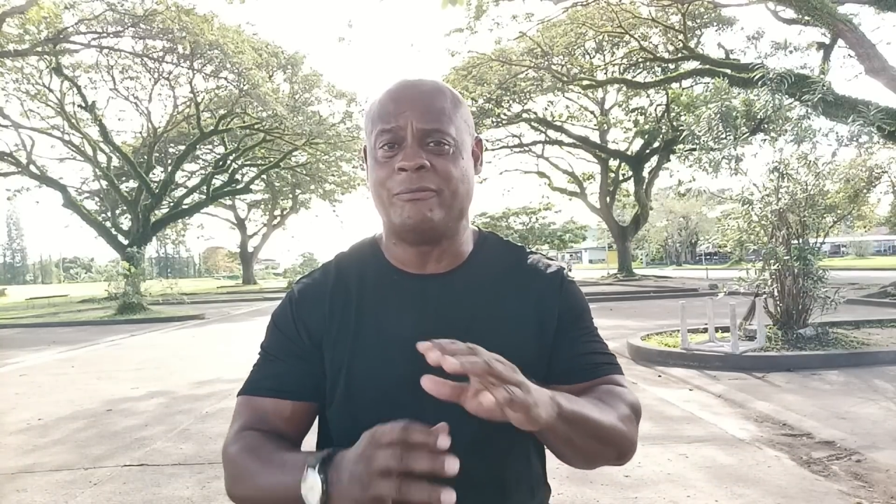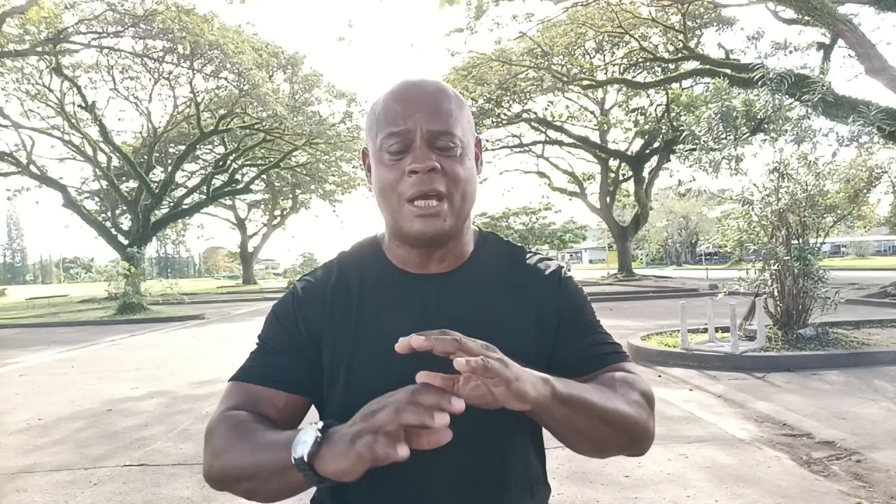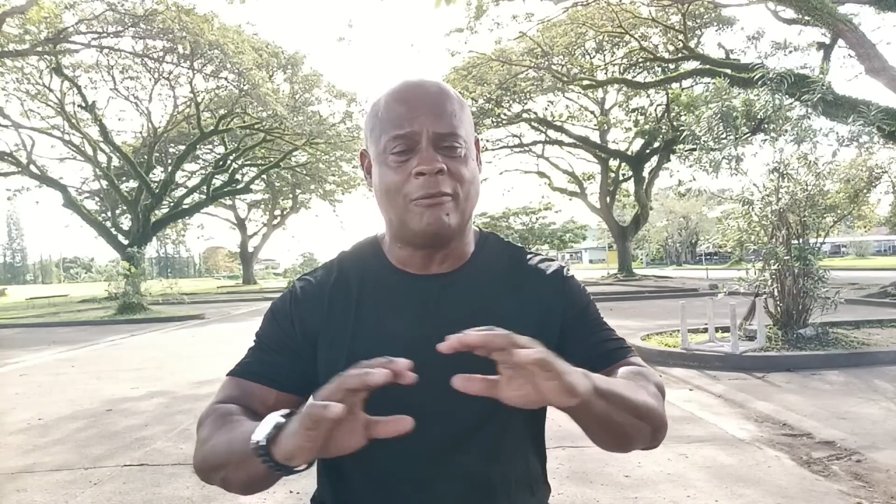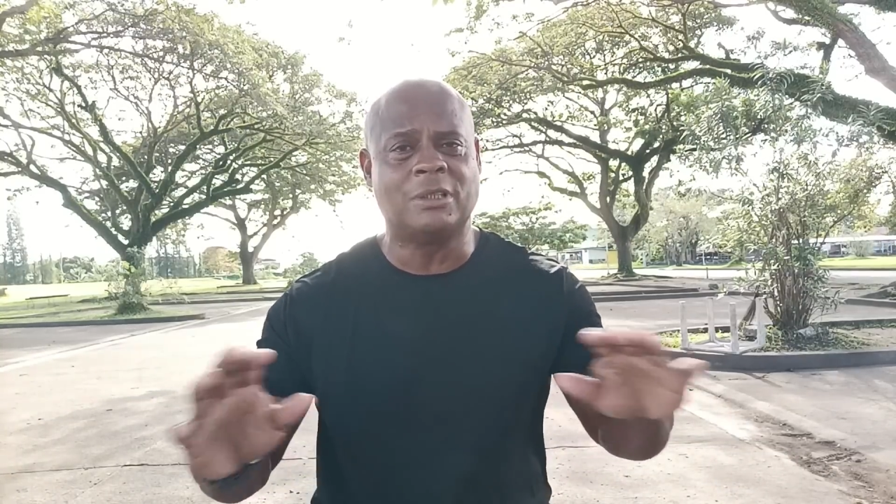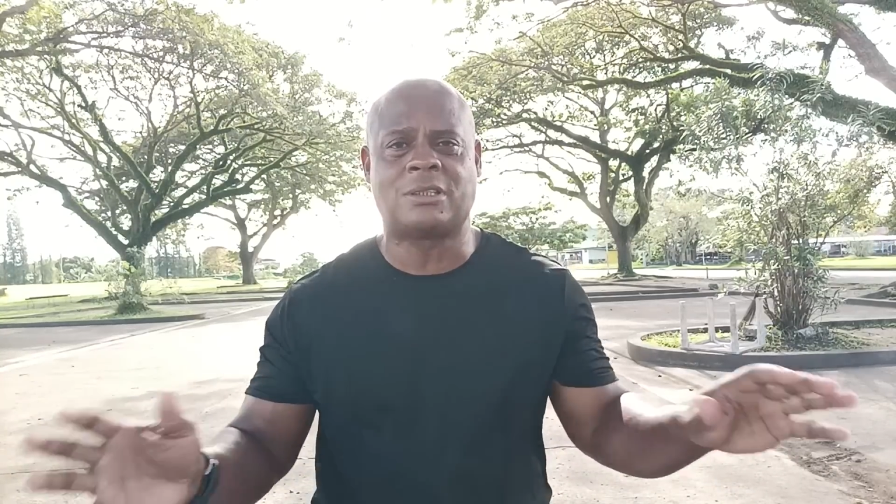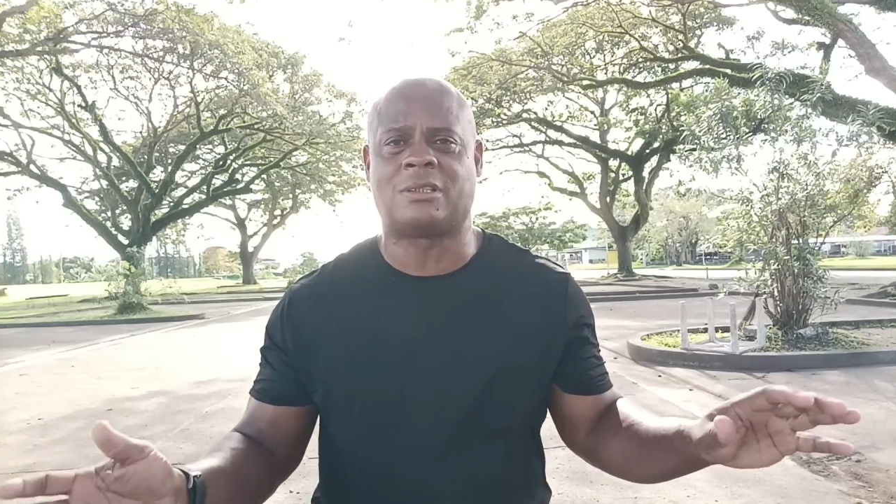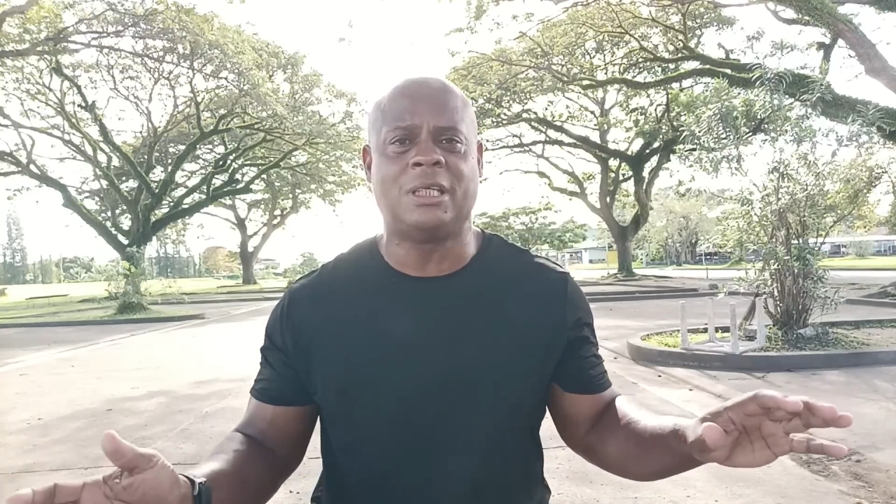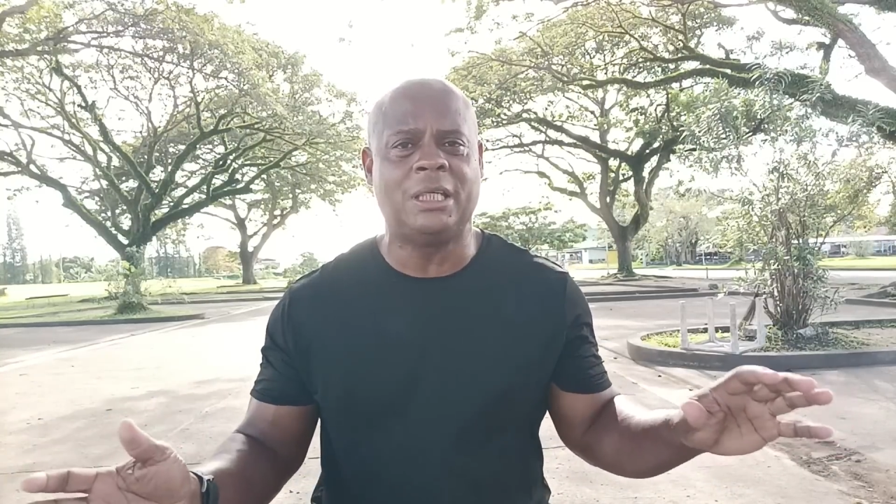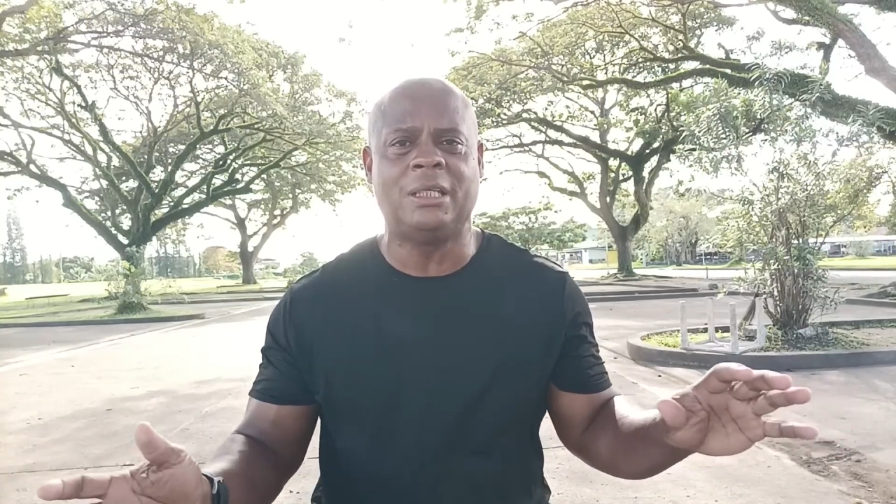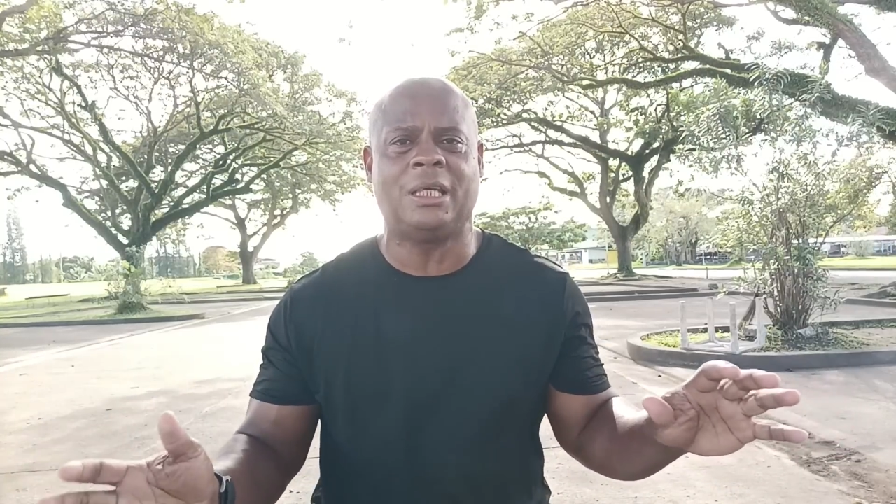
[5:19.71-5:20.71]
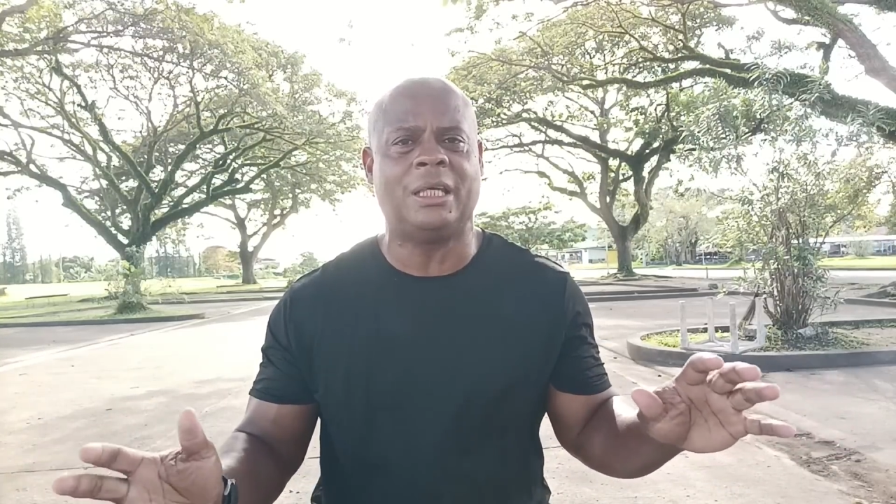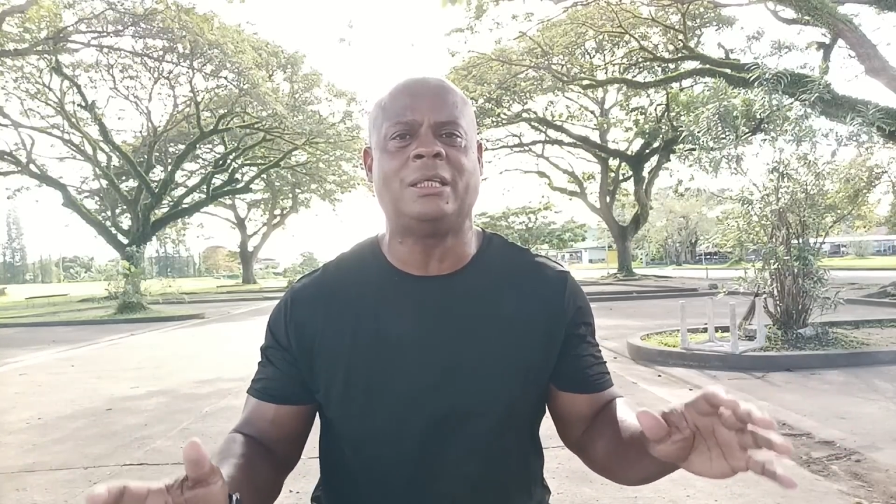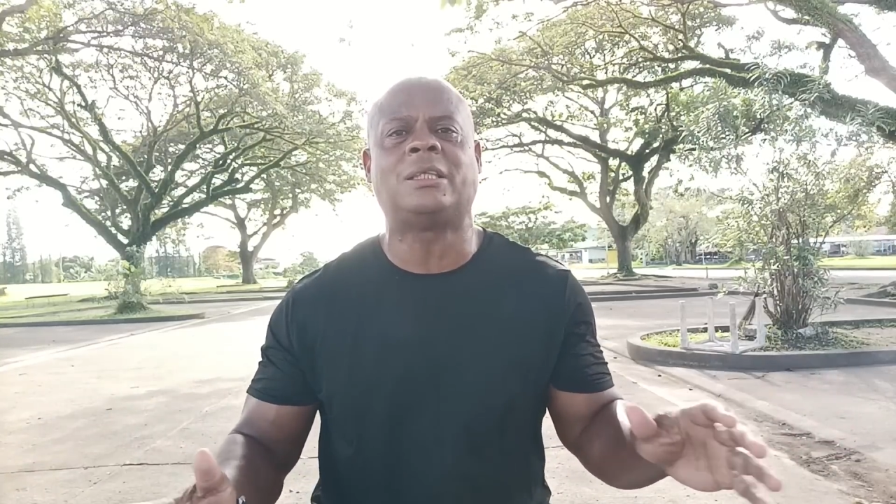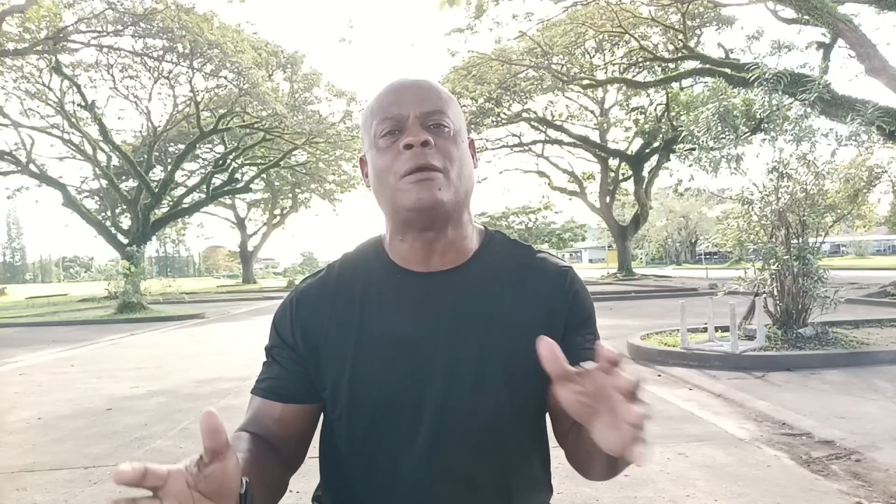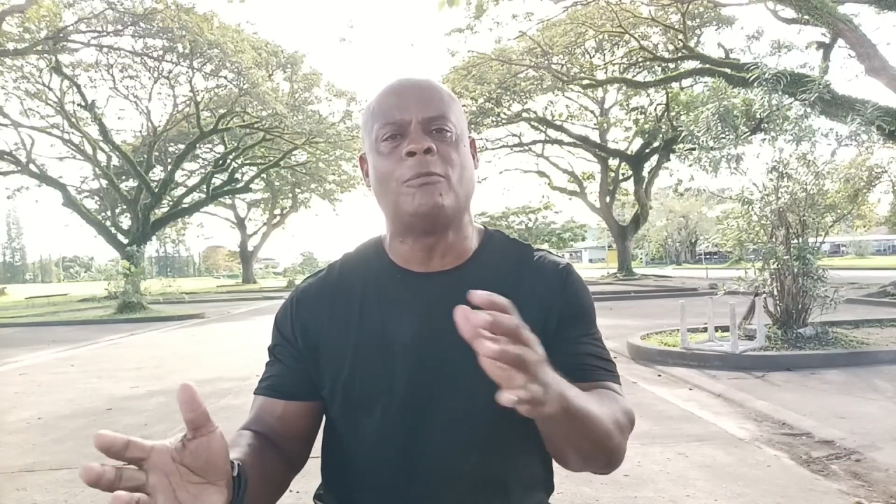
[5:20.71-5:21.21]
I've never seen
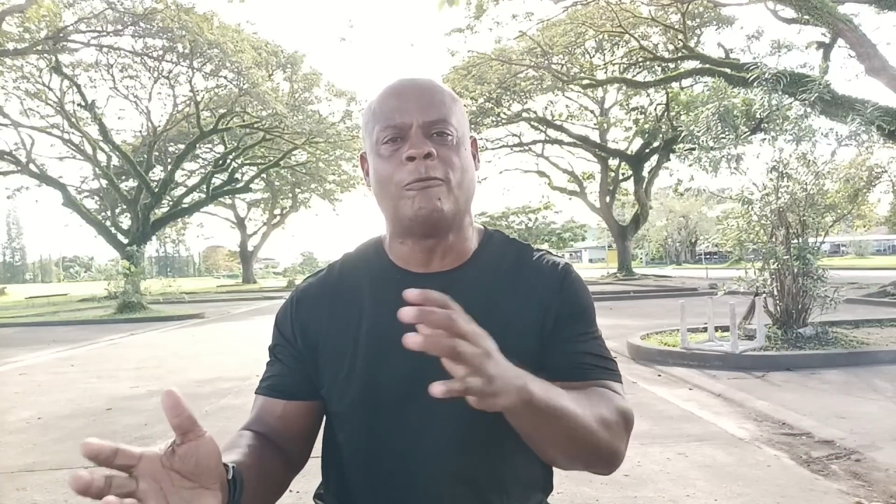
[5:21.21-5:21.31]
anything